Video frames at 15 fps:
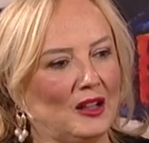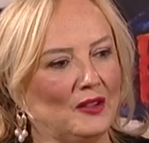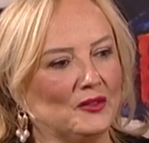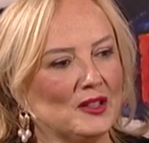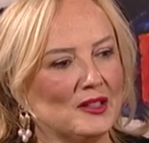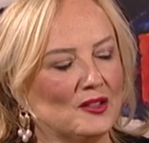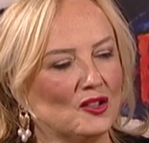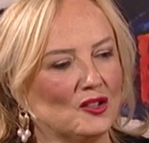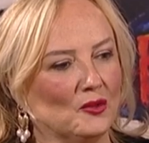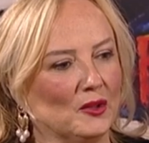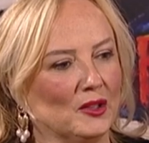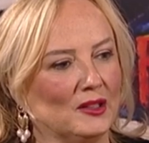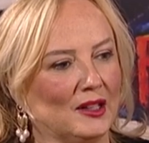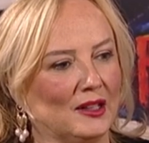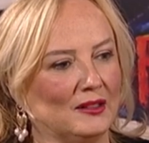have to show
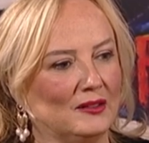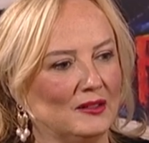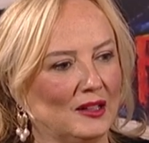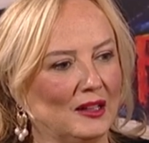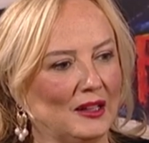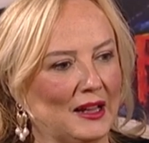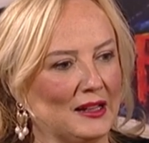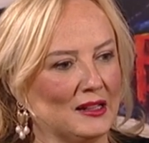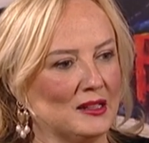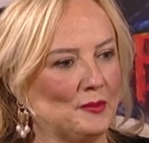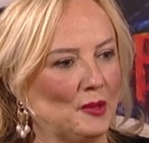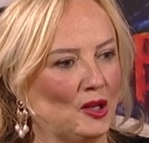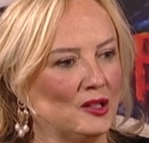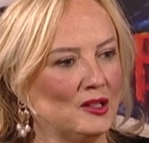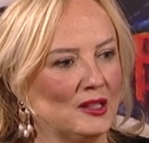that that alliance
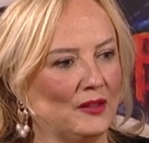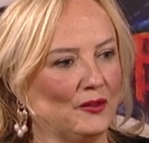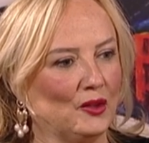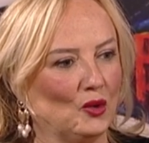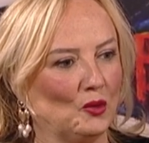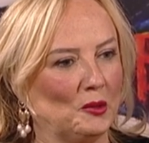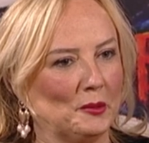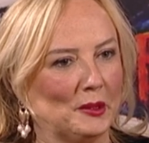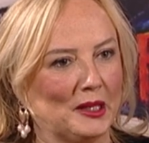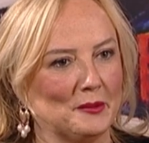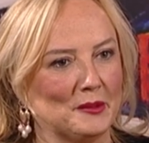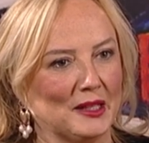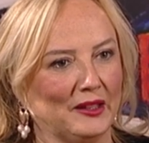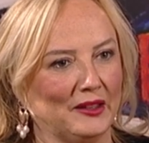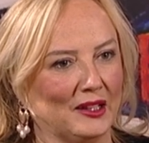bounce, even though people keep
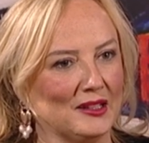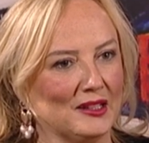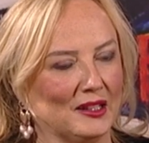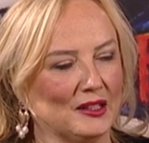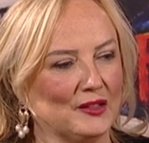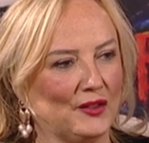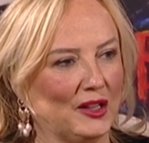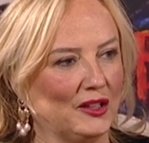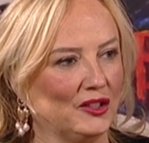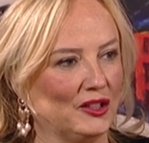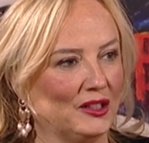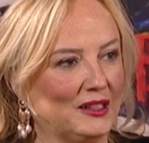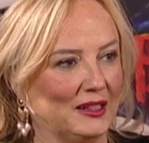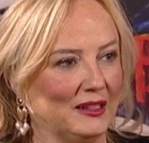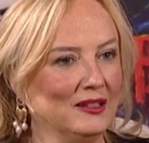saying that's it, it's flattened,
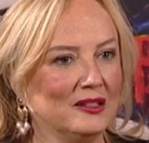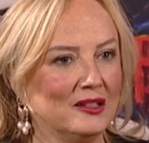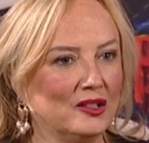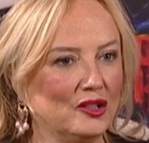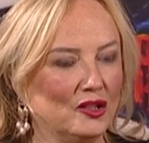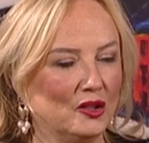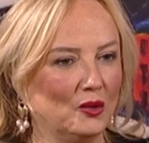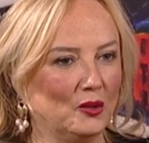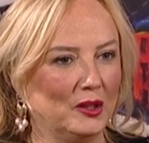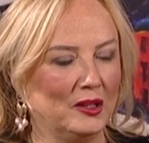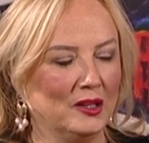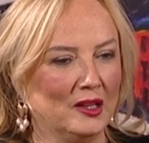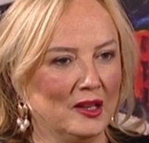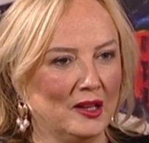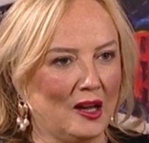it didn't, you know. And
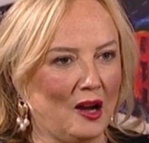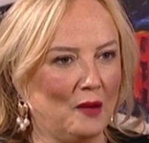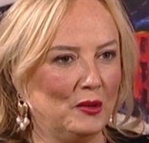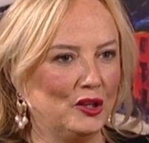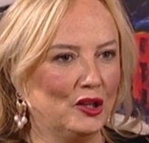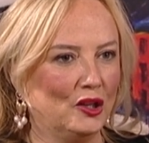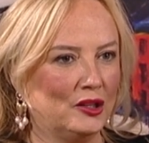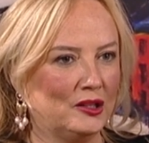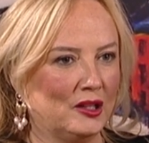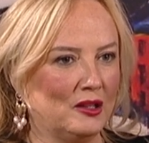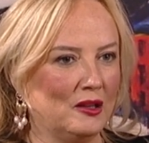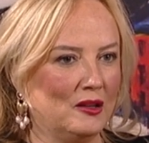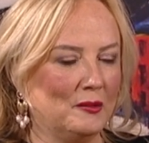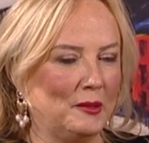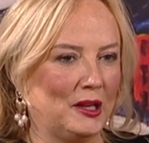when you looked at
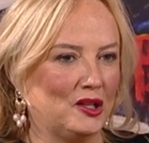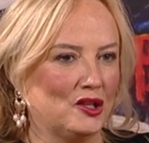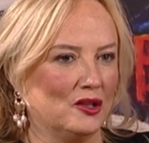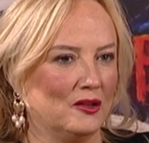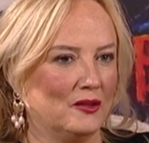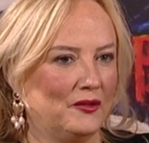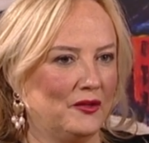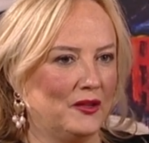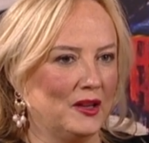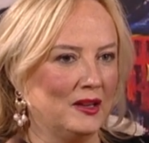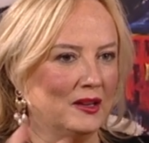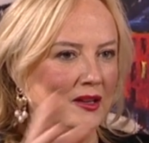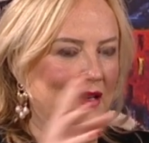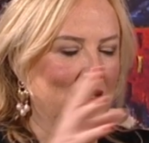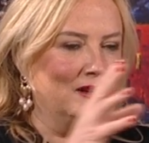the picture of the